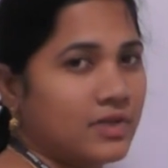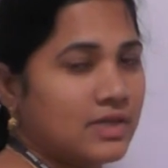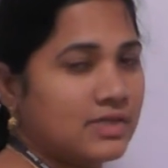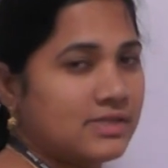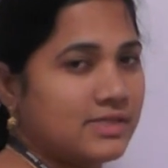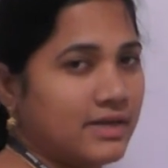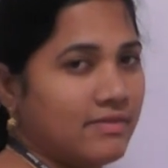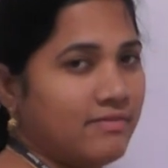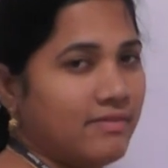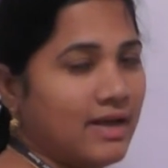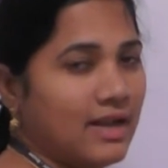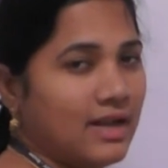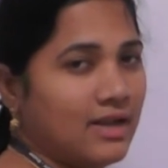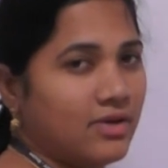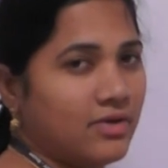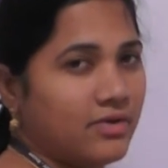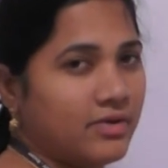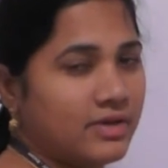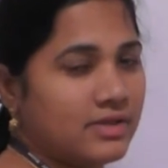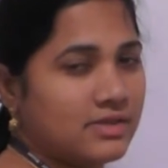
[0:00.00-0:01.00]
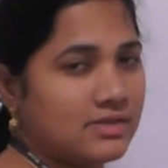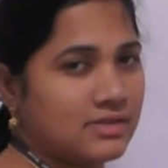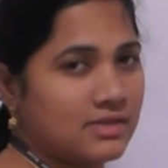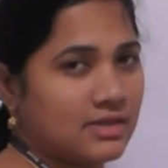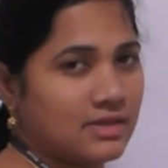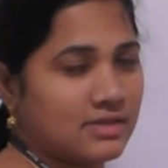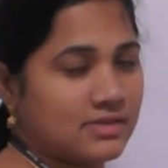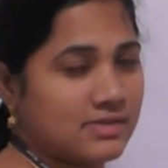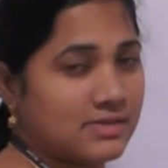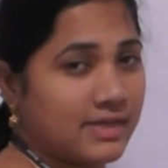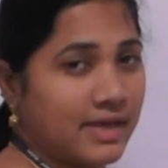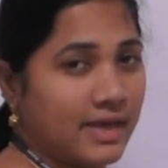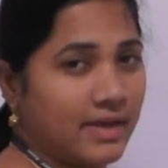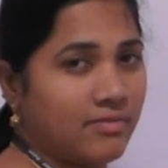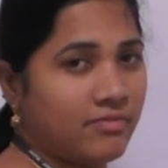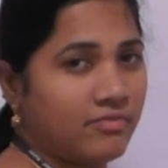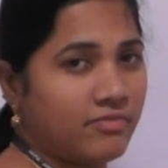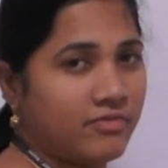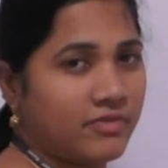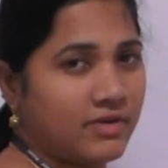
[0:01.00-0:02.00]
value is
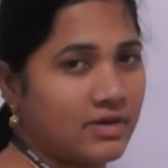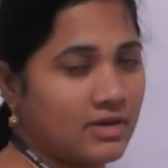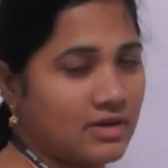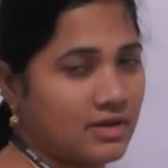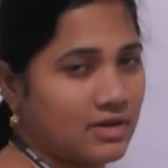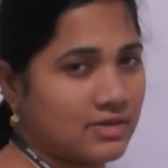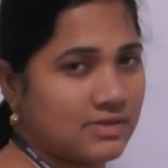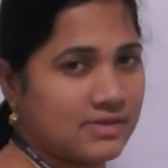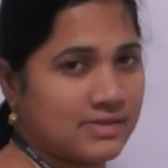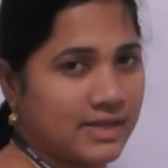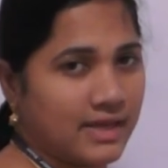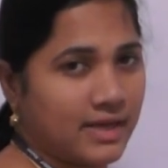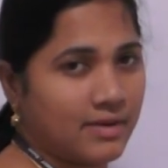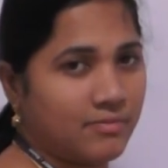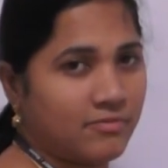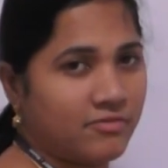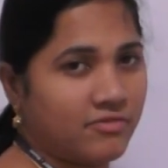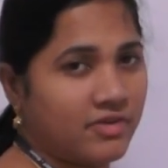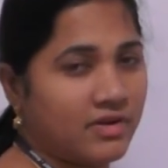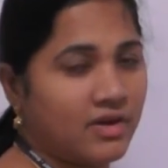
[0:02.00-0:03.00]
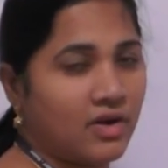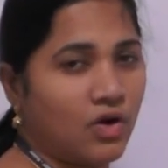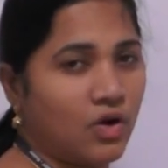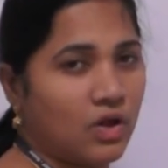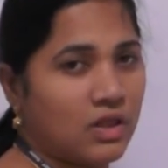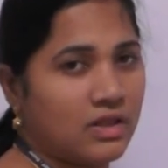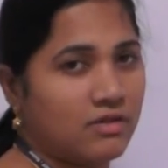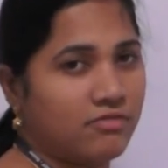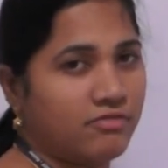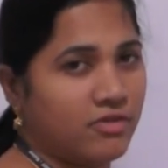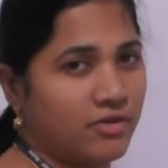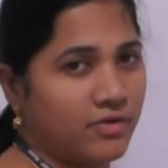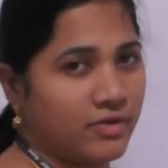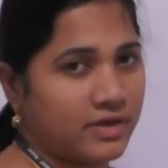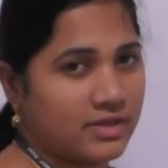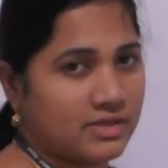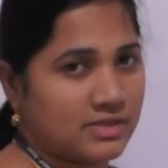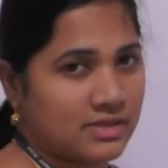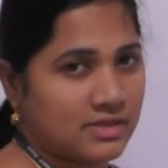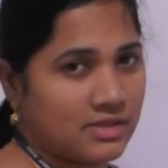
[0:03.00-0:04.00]
same for all the
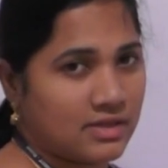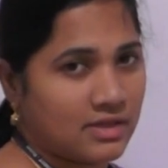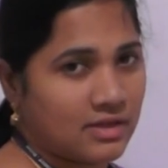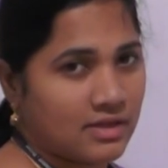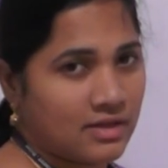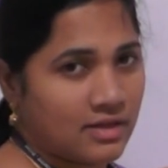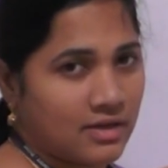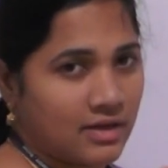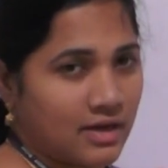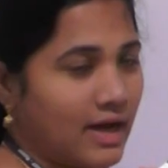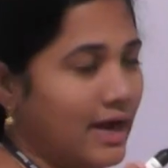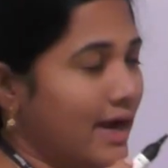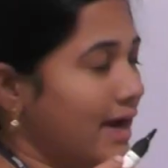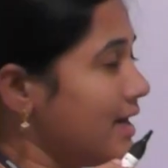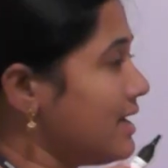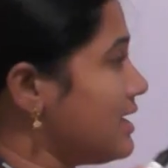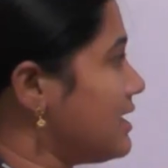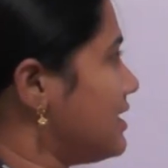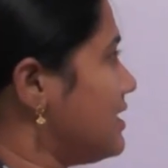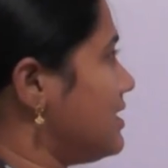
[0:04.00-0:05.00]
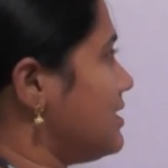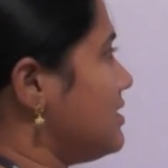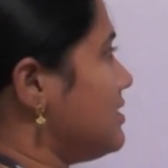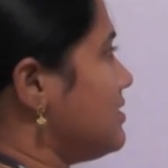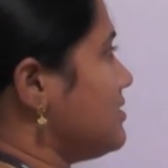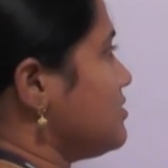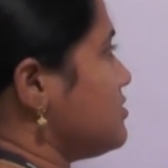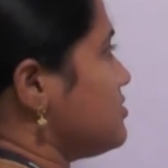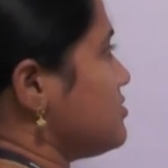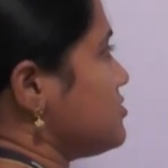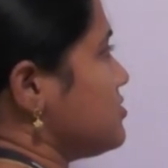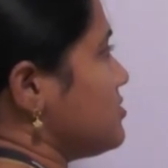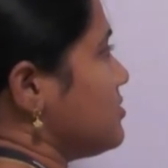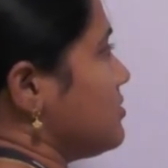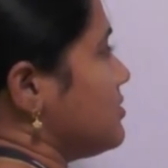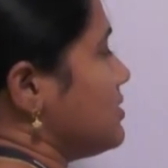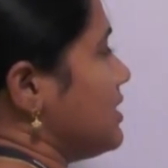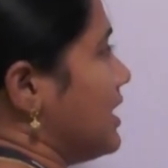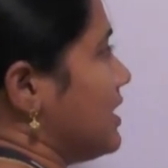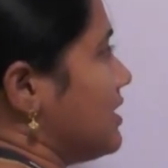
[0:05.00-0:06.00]
fluids. At
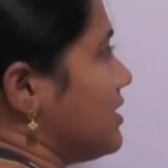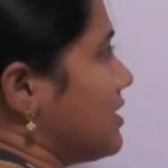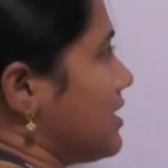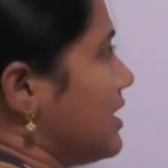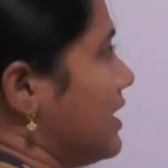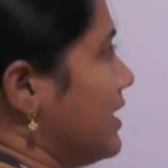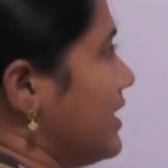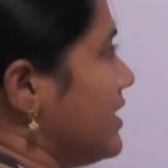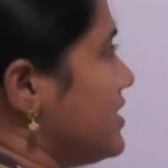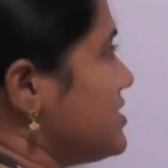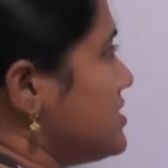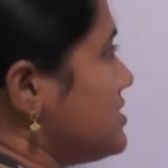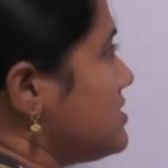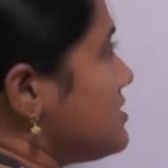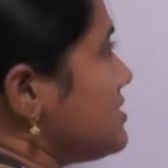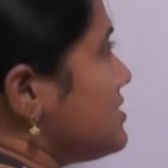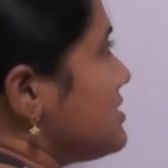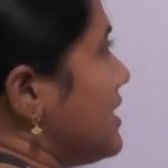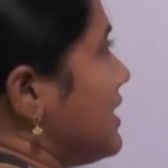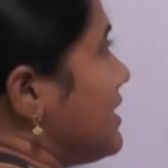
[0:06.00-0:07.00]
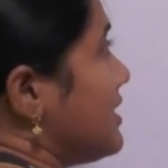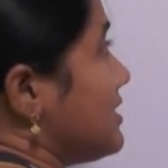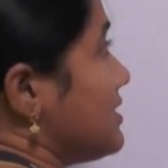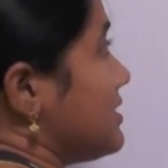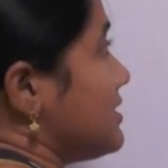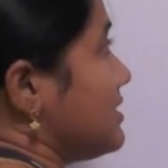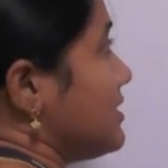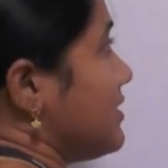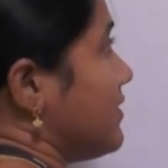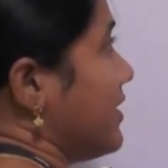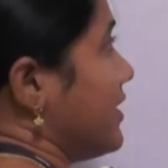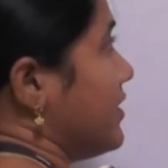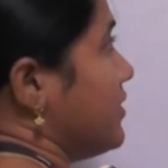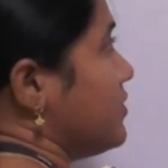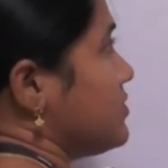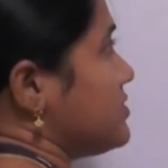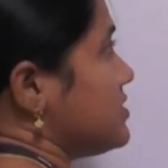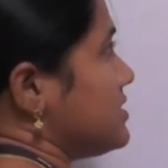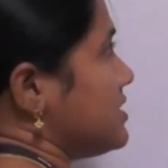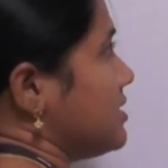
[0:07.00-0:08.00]
so that conditions is at
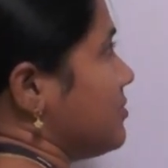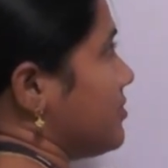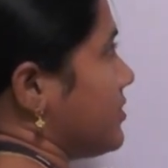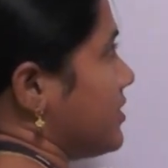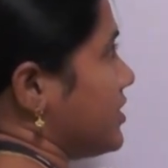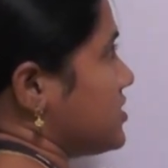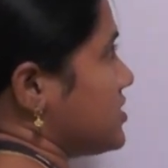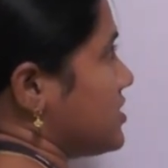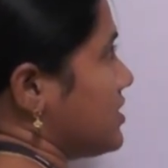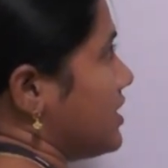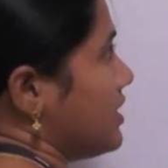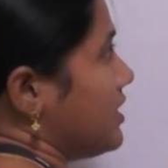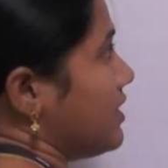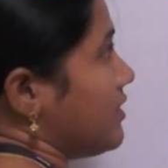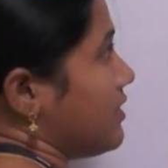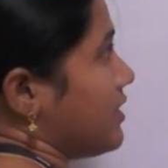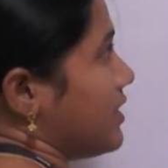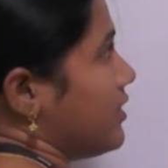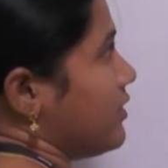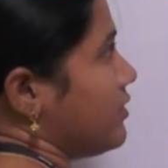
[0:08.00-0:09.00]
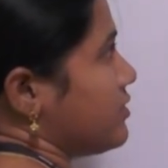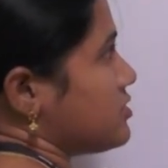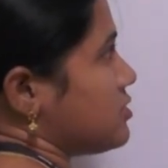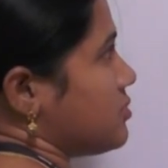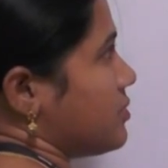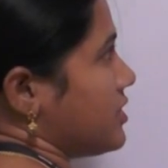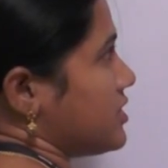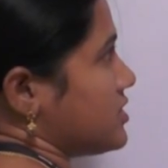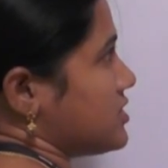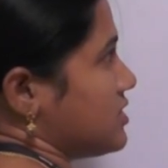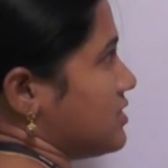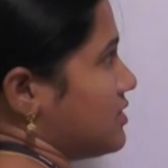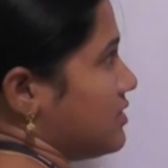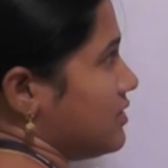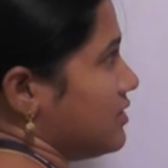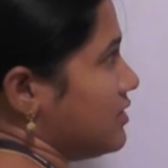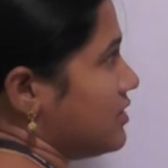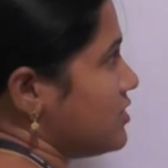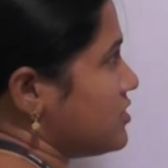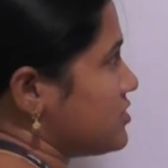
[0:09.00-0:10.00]
reduced temperature and reduced pressure.
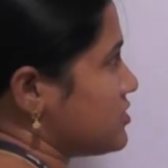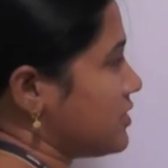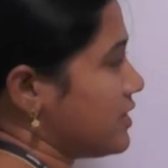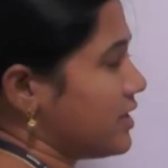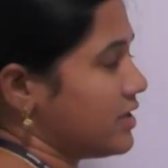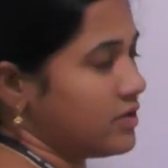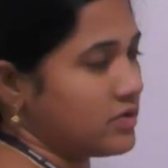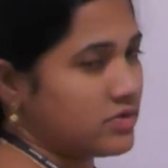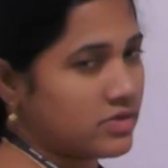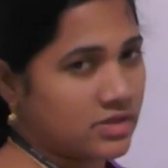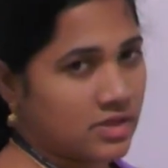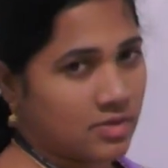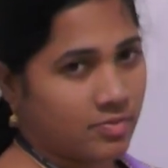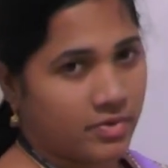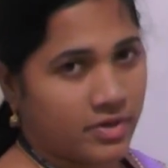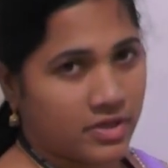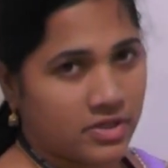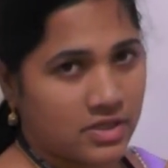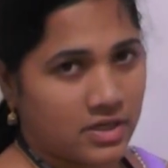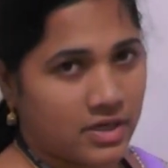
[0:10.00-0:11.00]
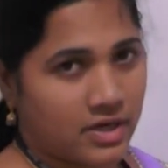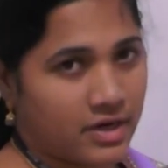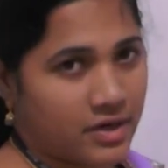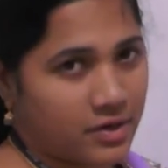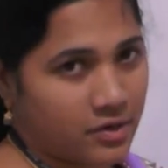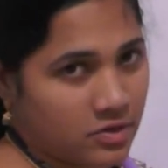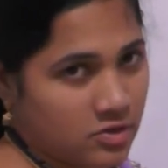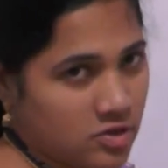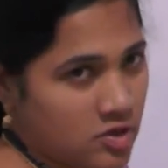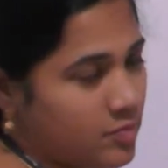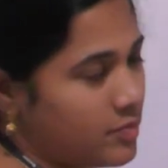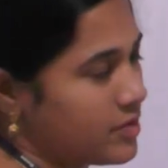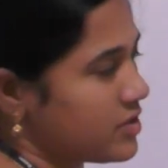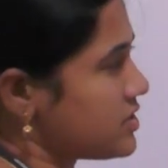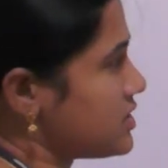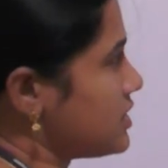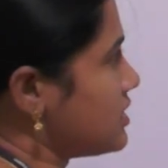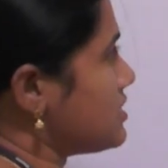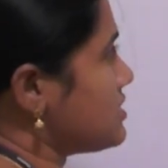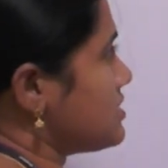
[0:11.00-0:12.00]
So reduced temperature and reduced
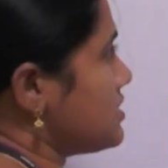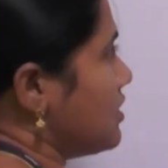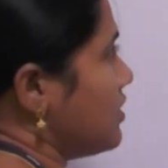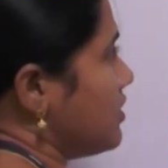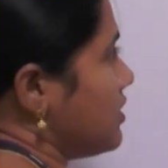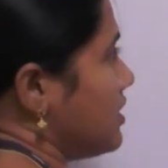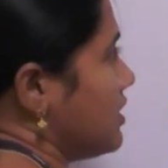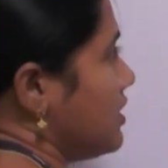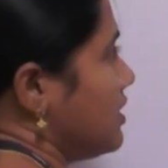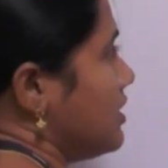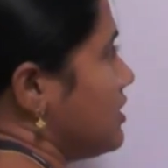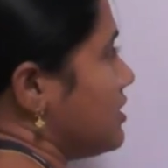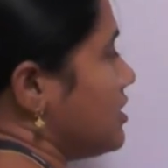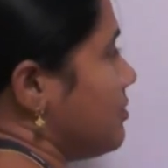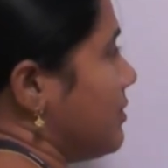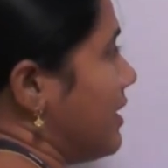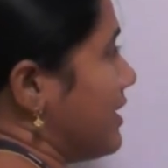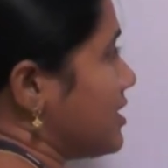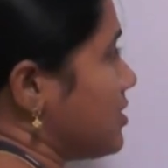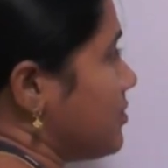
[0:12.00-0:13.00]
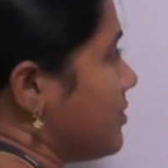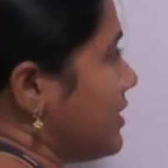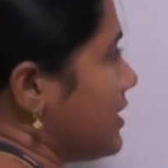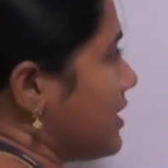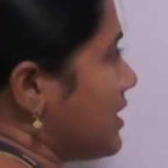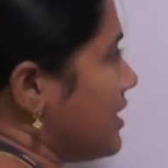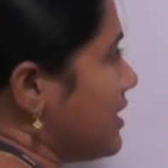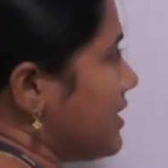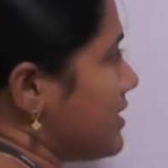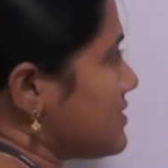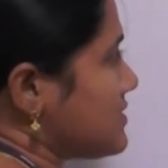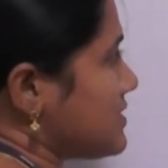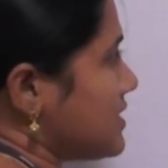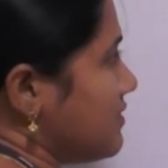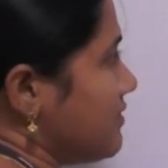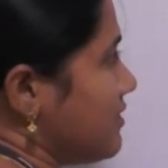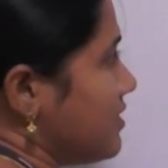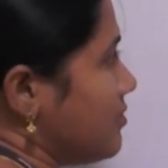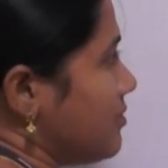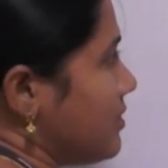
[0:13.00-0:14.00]
pressures are the mathematical it is
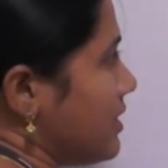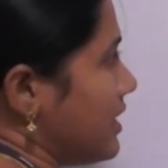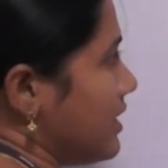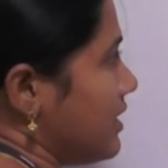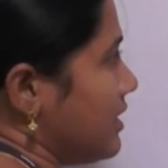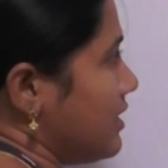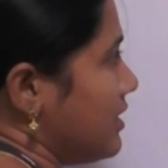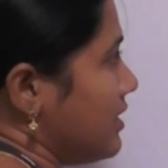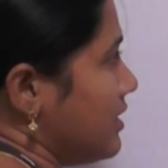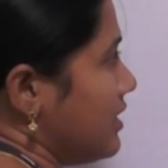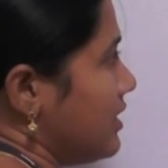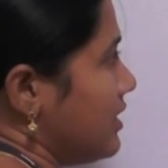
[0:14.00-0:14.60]
given by